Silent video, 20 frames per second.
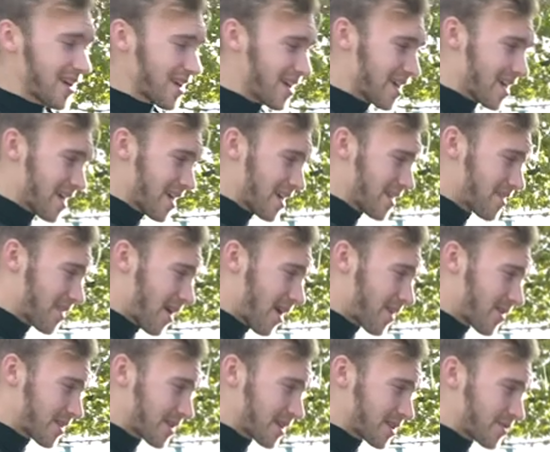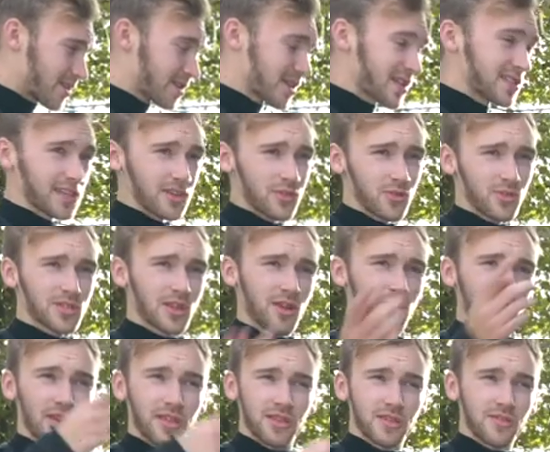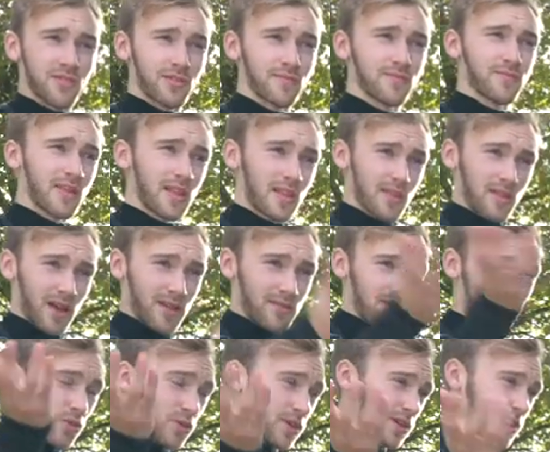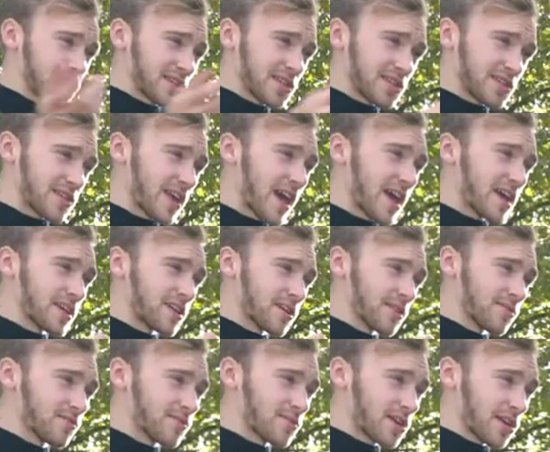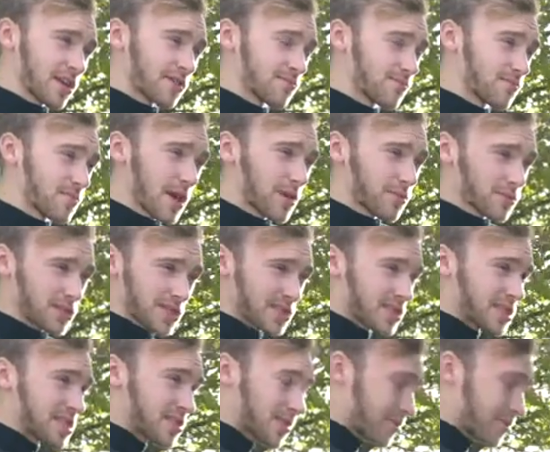Like I think that's fantastic, and also that you can, like all the kids here today, can be able to see